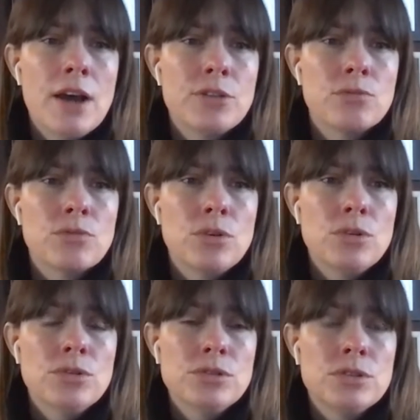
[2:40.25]
at the
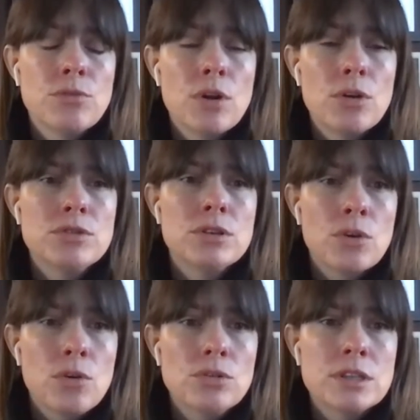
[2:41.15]
Rose
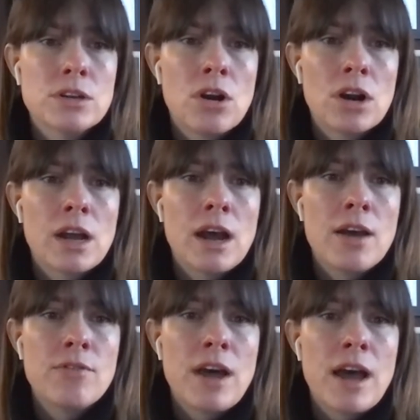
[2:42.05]
Goldsen
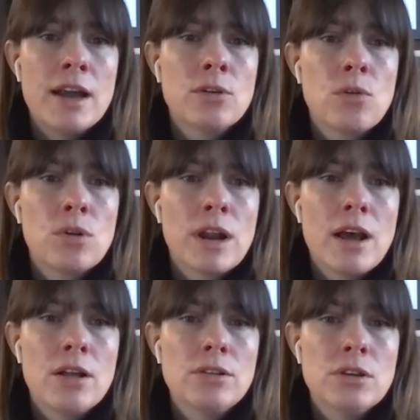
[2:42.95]
Archive at
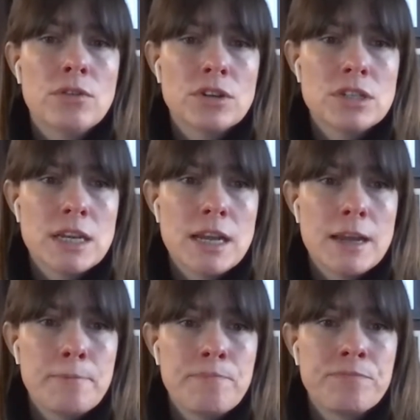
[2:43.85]
Cornell
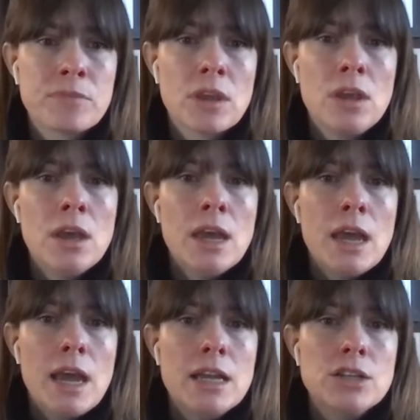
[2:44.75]
University.
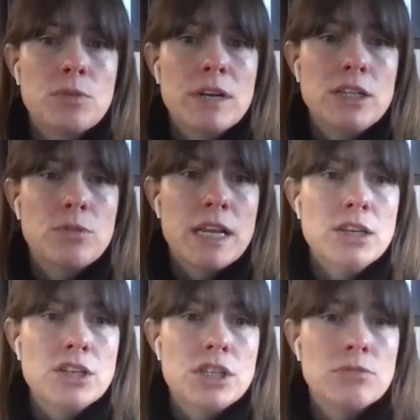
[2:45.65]
In
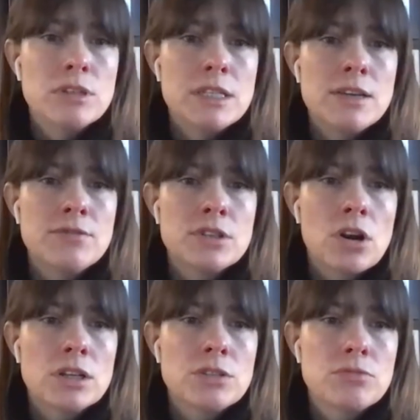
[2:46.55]
2020, she received an
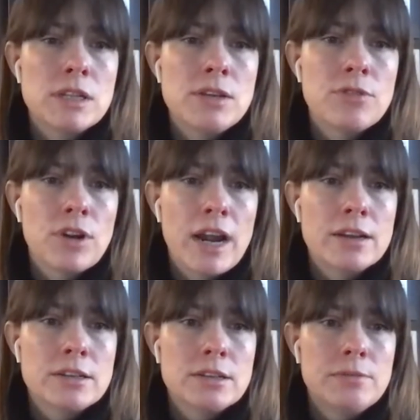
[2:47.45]
Artist Relief
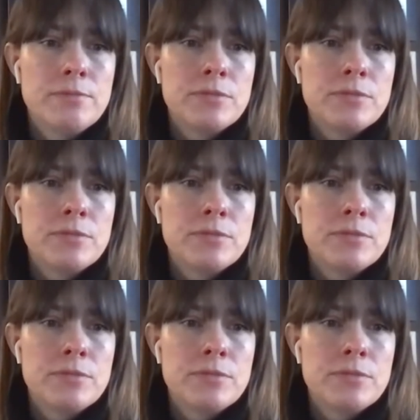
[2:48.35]
Grant.